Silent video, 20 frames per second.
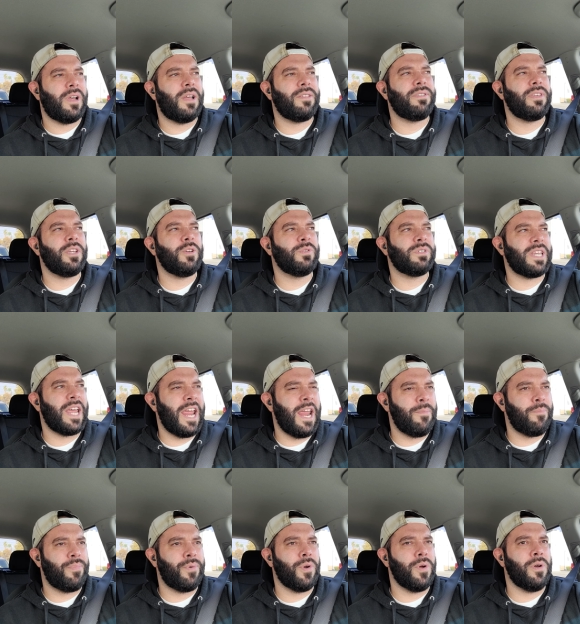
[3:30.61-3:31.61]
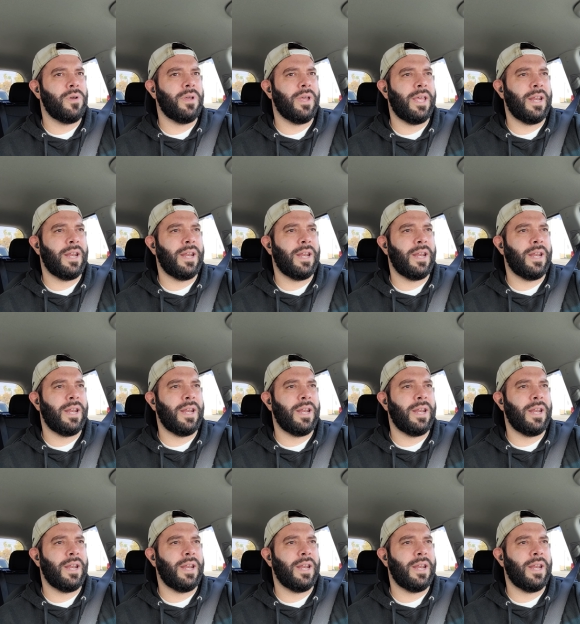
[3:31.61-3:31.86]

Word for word: I think it was April.